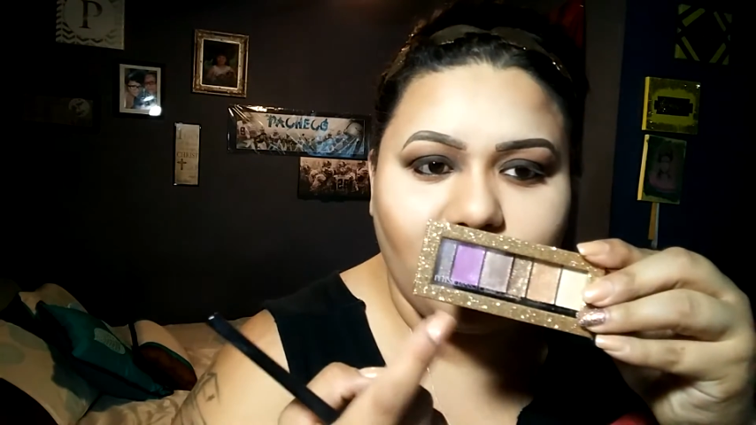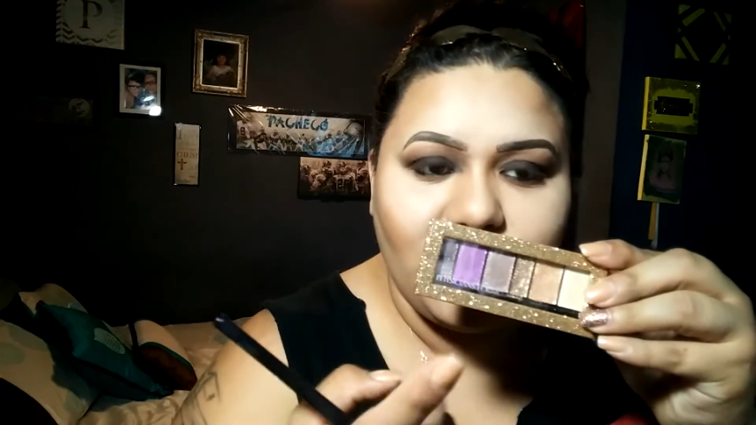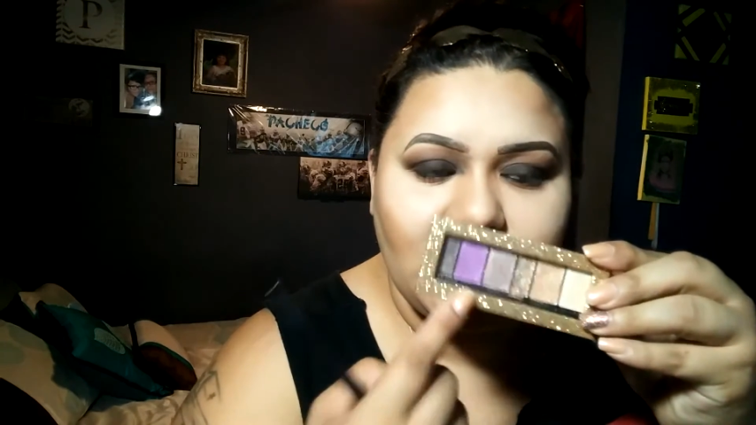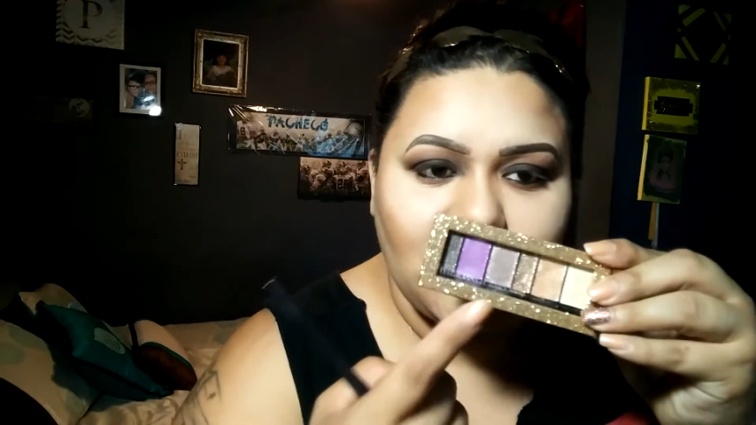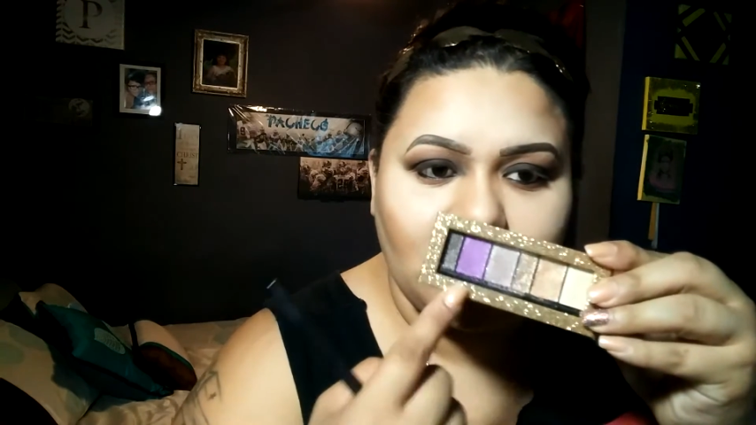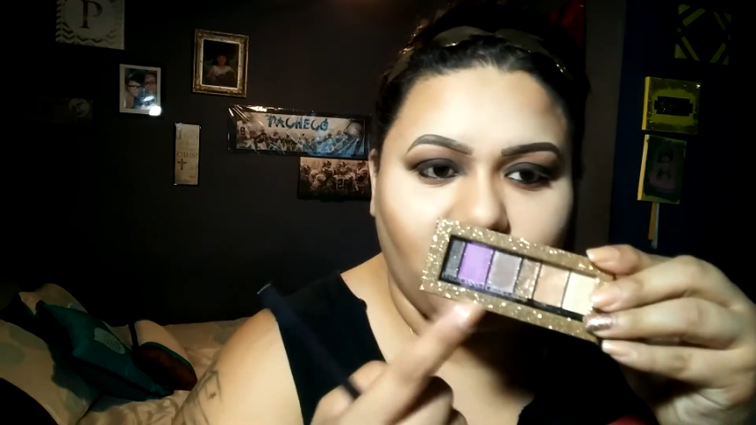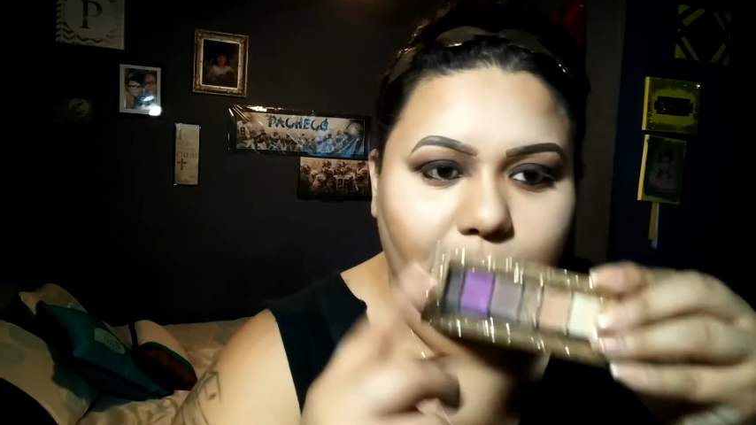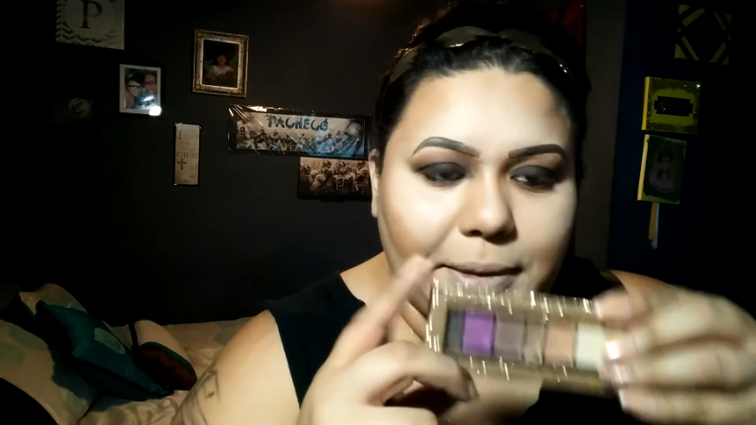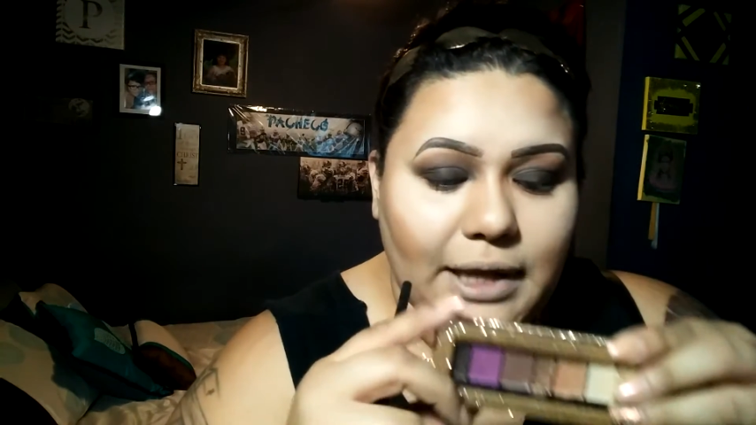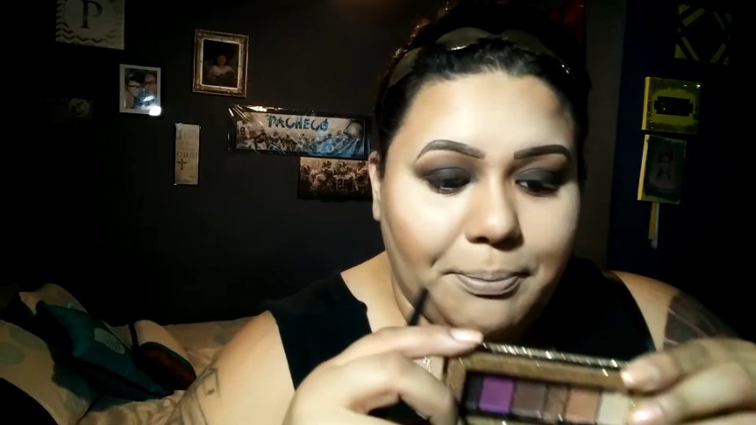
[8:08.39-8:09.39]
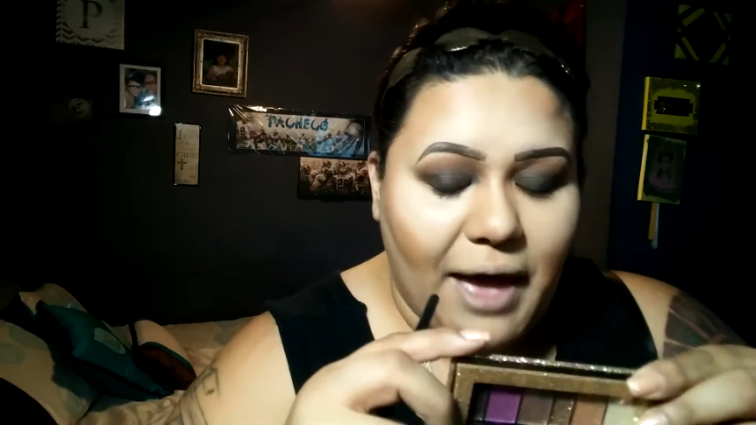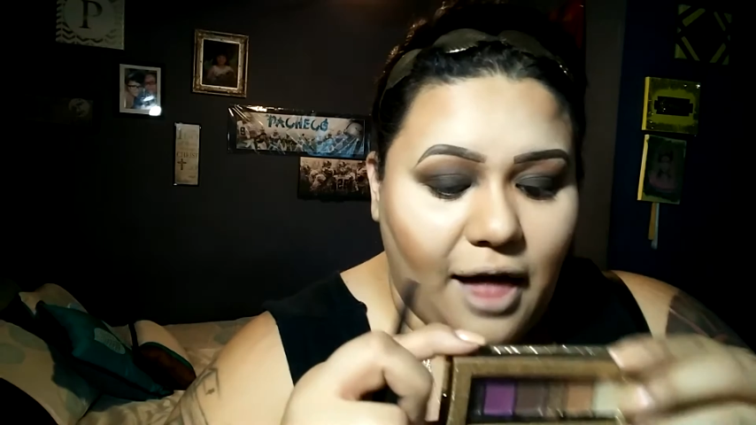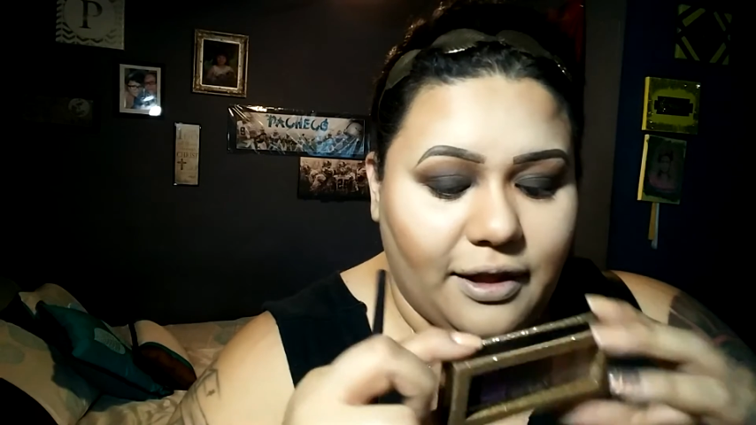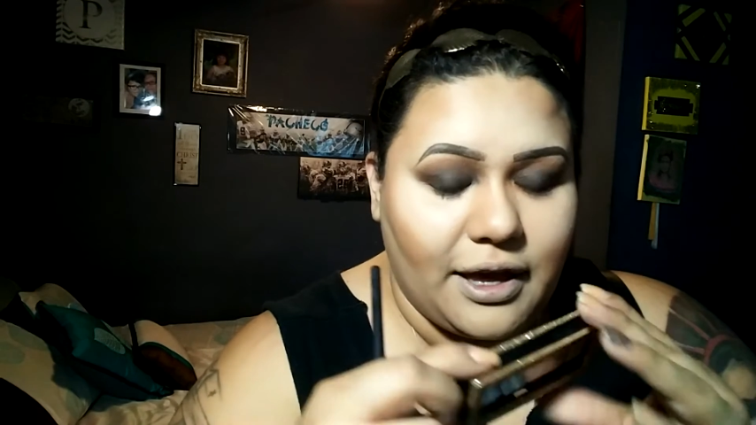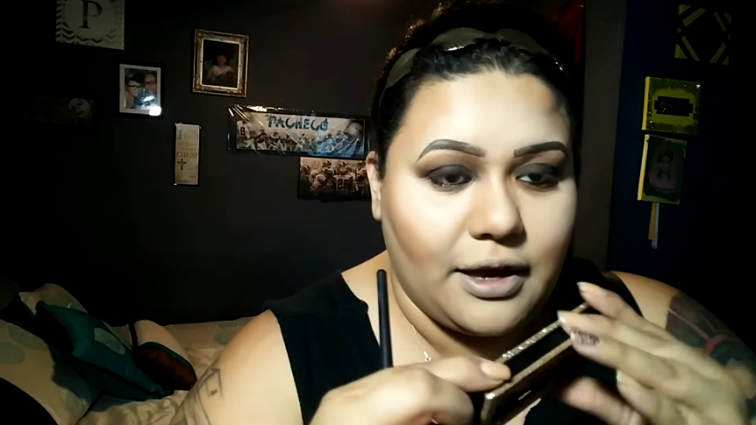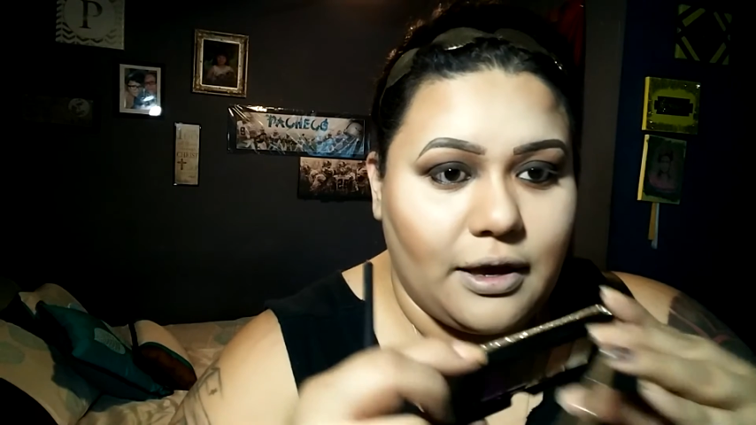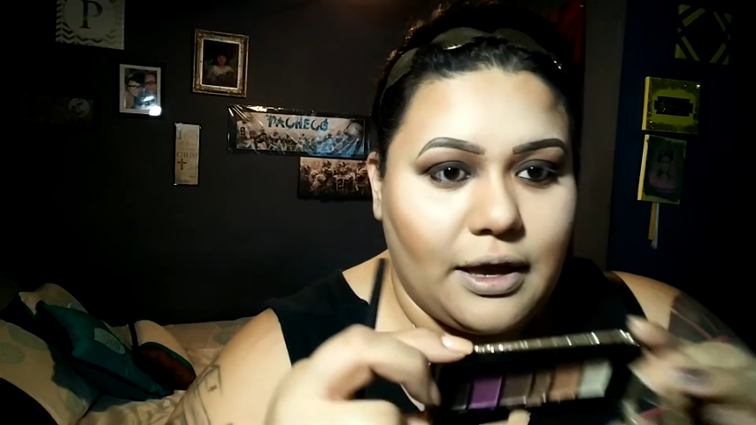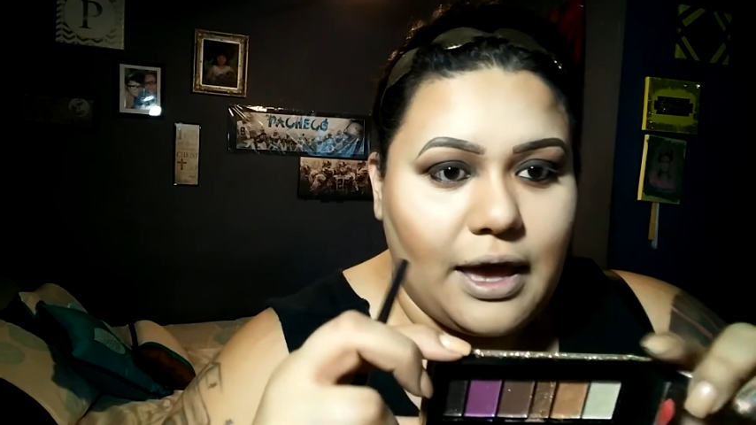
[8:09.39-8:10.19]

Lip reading: Physician's Formula palette.